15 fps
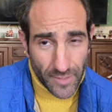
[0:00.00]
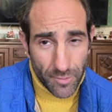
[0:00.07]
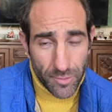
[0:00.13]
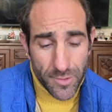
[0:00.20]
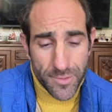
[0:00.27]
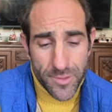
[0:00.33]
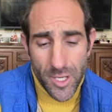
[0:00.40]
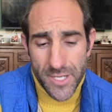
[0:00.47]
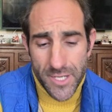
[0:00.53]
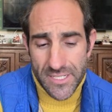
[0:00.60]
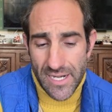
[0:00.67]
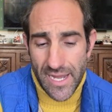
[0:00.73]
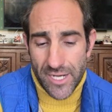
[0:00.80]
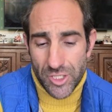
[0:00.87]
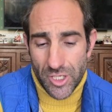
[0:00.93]
The third
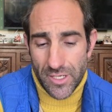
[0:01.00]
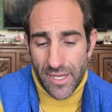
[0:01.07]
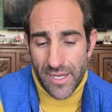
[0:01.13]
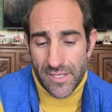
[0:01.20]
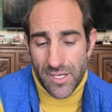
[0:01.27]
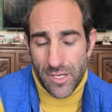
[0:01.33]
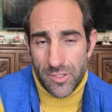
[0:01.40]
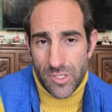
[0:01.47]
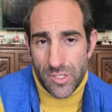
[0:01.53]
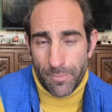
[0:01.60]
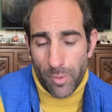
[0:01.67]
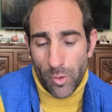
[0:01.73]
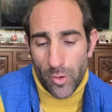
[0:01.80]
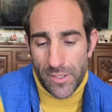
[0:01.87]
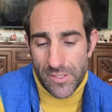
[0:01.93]
selection is
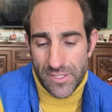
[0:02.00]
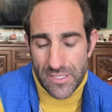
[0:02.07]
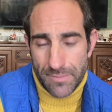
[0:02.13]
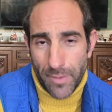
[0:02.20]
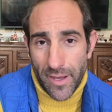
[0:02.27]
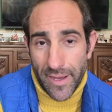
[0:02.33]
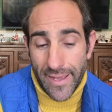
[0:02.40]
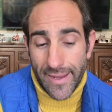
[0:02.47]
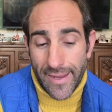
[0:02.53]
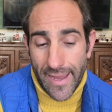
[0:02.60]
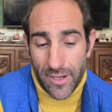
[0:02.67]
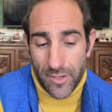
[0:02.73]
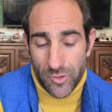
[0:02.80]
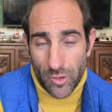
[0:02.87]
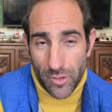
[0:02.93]
Deploy to Spy,
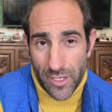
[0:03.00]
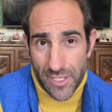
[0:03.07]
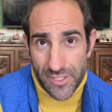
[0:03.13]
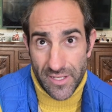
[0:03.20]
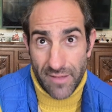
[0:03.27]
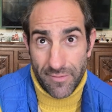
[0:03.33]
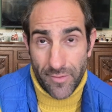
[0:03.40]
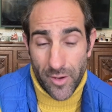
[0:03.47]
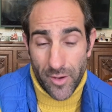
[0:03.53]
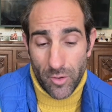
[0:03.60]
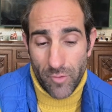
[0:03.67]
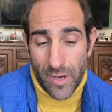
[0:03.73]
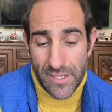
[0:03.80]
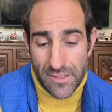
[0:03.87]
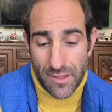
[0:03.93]
again at Doncaster, their final
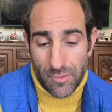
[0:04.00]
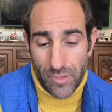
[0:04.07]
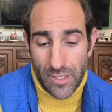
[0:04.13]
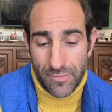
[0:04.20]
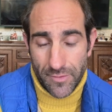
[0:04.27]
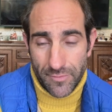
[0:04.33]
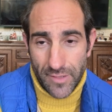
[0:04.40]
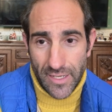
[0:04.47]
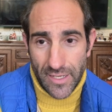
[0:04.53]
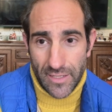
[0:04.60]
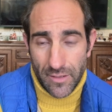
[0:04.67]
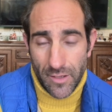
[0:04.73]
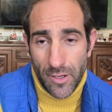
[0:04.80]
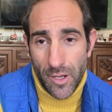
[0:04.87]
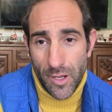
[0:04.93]
race, the
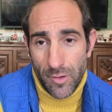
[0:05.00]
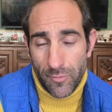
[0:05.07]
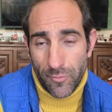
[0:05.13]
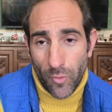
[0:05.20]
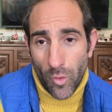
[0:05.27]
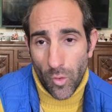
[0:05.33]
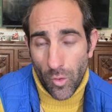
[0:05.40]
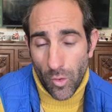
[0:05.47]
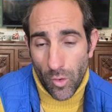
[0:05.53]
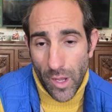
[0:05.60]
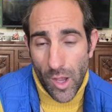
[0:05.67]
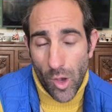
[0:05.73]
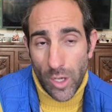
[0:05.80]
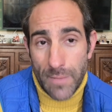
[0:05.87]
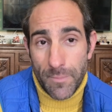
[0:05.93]
3:15, for
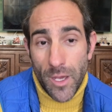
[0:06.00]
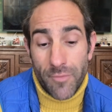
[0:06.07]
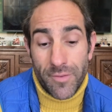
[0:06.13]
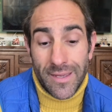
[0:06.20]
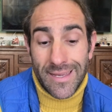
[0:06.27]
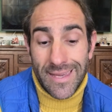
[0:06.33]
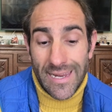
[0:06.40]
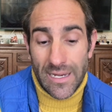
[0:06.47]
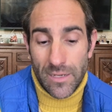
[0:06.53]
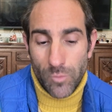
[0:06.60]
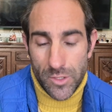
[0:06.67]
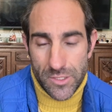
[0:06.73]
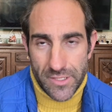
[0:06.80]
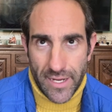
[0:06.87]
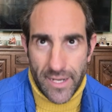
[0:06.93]
Ollie Murphy and Keelan
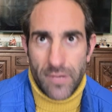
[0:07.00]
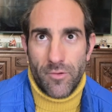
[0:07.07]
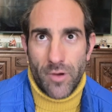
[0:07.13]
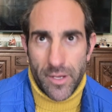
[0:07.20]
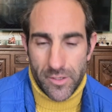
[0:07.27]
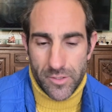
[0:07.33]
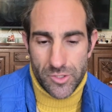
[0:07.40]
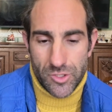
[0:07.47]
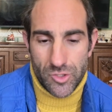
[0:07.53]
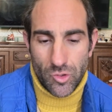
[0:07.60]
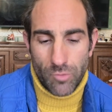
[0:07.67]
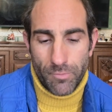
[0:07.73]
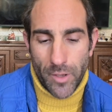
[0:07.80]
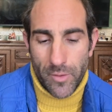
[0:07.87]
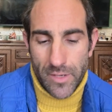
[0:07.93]
Woods taking a ride because
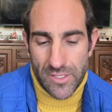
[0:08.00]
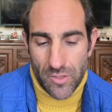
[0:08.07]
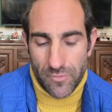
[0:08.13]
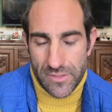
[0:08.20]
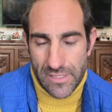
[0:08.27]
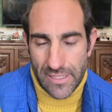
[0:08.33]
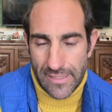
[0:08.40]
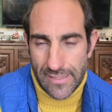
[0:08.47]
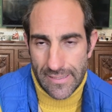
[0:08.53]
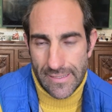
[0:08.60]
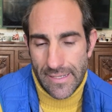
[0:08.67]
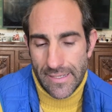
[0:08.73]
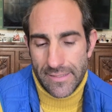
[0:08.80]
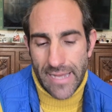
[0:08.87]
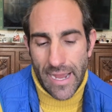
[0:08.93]
Sean Bowen is obviously
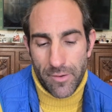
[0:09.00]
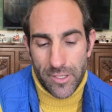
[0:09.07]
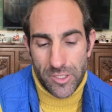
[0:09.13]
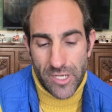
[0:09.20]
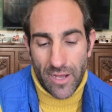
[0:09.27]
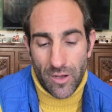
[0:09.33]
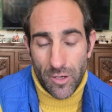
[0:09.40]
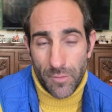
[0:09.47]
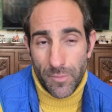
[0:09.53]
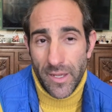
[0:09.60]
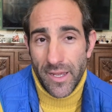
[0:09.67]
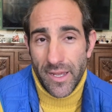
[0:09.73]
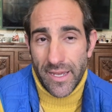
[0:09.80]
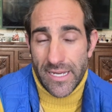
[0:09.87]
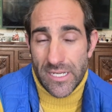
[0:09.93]
down at Cheltenham.
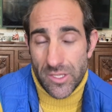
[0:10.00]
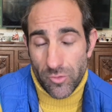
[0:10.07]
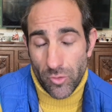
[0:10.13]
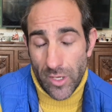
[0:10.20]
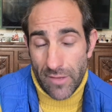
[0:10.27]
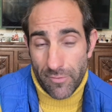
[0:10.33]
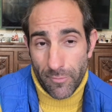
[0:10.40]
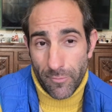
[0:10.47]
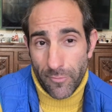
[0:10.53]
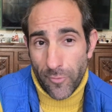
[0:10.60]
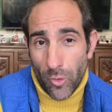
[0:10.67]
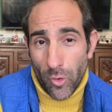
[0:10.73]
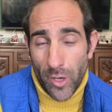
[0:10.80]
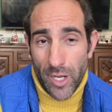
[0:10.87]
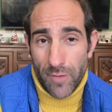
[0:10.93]
He's 3 from
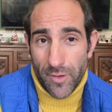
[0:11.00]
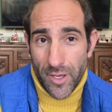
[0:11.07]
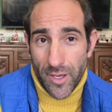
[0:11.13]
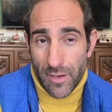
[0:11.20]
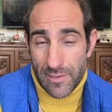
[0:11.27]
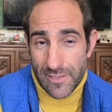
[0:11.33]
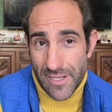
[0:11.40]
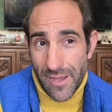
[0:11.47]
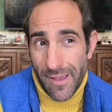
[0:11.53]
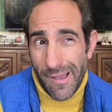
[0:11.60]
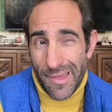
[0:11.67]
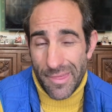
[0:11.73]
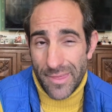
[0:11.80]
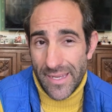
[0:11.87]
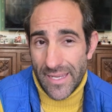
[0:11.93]
4 over hurdles.
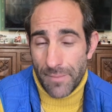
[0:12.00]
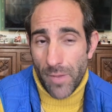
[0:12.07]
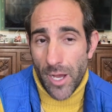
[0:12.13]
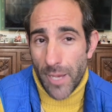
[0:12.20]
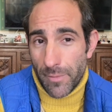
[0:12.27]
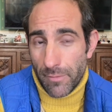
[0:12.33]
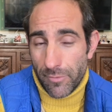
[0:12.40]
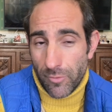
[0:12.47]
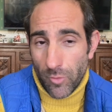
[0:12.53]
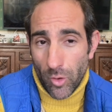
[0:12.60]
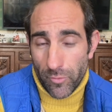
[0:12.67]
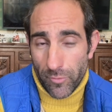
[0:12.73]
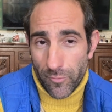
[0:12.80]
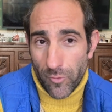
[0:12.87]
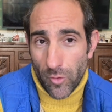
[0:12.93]
I think it might have been 4
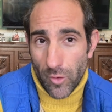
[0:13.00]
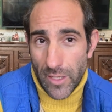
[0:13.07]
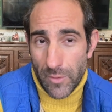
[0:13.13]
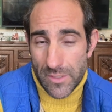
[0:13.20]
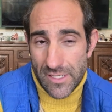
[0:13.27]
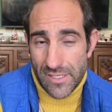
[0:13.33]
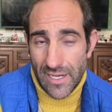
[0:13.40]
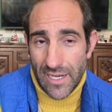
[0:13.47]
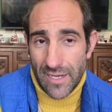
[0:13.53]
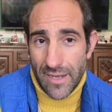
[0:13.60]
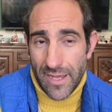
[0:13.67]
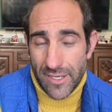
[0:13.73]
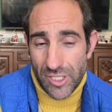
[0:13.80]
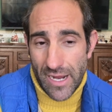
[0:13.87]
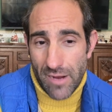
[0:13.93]
from 4. He was still in
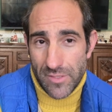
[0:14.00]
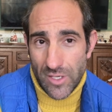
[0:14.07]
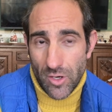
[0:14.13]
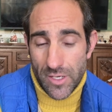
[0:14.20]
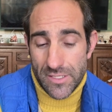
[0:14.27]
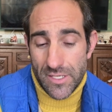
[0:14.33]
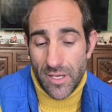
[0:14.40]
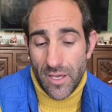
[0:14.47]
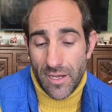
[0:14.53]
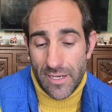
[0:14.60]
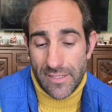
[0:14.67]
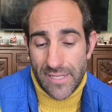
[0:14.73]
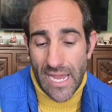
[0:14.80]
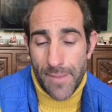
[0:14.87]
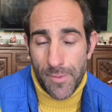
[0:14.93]
there shouting on his
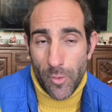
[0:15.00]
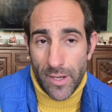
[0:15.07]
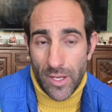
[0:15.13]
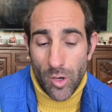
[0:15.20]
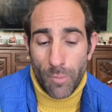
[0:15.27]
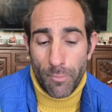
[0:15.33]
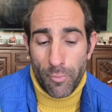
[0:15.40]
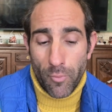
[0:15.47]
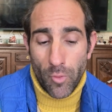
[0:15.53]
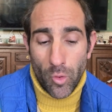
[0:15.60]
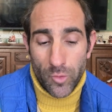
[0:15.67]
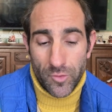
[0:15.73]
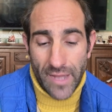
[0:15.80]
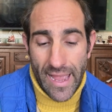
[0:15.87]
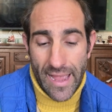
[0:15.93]
hurdling debut when he got
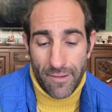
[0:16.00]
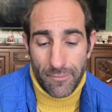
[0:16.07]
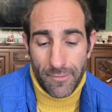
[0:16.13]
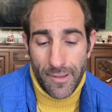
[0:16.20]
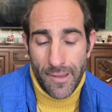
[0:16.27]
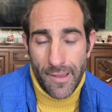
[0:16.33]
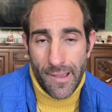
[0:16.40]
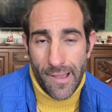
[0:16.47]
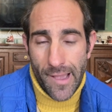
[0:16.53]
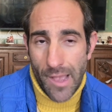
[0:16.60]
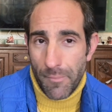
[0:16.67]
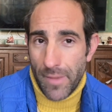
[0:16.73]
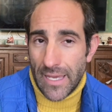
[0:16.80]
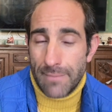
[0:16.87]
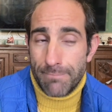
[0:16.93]
brought down.
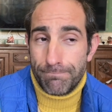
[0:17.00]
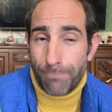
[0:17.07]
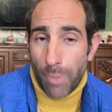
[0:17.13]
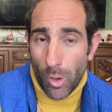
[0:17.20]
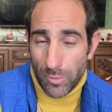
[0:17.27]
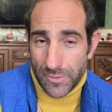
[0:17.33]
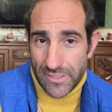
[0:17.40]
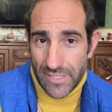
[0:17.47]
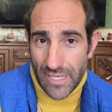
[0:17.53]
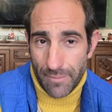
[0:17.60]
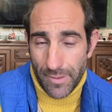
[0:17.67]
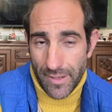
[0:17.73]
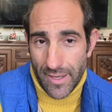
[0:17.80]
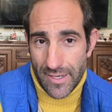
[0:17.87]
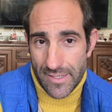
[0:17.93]
He bolted
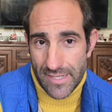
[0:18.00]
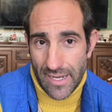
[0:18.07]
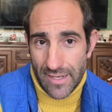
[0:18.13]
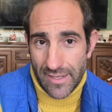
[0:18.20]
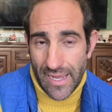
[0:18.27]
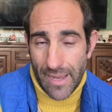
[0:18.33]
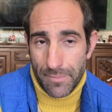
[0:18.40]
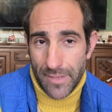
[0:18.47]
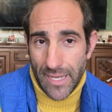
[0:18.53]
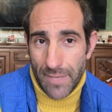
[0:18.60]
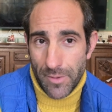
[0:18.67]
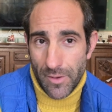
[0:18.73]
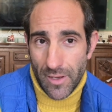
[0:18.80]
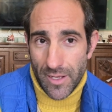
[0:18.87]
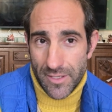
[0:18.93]
up in his handicap
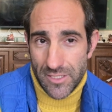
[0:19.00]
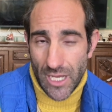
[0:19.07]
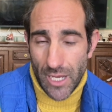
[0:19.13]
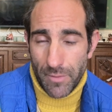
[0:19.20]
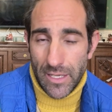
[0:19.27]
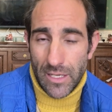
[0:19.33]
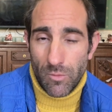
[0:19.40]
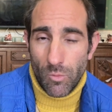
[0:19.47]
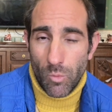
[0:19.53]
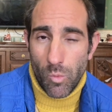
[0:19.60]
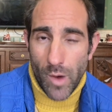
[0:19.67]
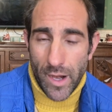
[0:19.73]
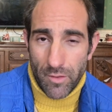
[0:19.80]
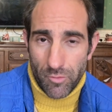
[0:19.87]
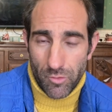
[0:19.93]
debut last time. He
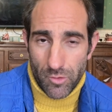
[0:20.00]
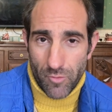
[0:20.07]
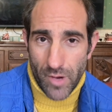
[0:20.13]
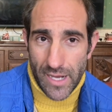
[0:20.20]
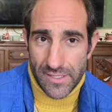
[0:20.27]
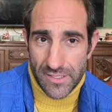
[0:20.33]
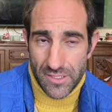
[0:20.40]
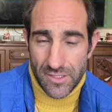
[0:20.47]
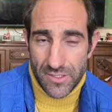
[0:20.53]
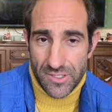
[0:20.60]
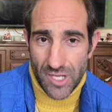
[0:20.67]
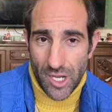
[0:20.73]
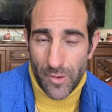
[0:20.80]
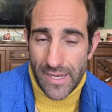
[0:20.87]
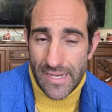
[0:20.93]
went through the race
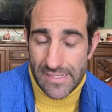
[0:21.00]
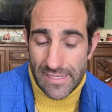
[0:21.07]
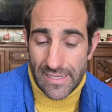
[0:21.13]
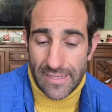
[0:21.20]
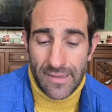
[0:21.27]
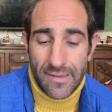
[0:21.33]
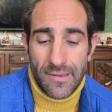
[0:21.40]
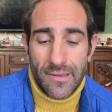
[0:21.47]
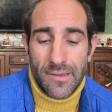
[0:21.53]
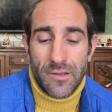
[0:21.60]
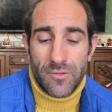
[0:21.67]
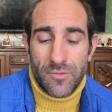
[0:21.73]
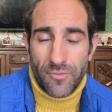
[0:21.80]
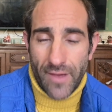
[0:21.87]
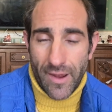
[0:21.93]
so easily,
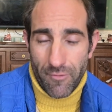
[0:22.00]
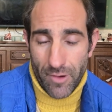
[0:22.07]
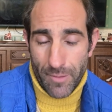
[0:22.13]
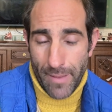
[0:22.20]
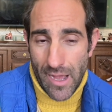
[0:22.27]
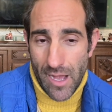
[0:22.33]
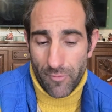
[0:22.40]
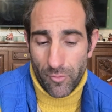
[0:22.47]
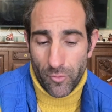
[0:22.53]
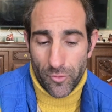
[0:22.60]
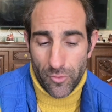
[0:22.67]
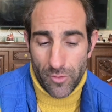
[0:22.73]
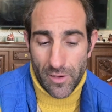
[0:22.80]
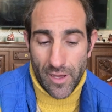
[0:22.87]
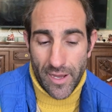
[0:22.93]
very powerful
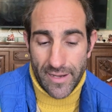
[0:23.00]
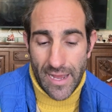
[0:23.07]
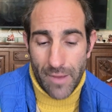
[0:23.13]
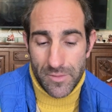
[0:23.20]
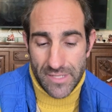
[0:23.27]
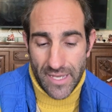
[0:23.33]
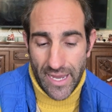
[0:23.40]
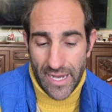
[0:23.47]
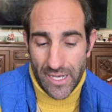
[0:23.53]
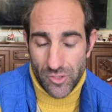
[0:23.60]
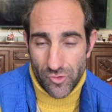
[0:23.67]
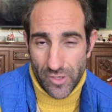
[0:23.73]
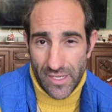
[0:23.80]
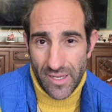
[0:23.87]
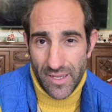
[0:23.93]
through the line. That was at
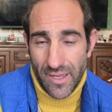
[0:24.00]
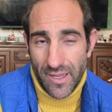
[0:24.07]
Aintree.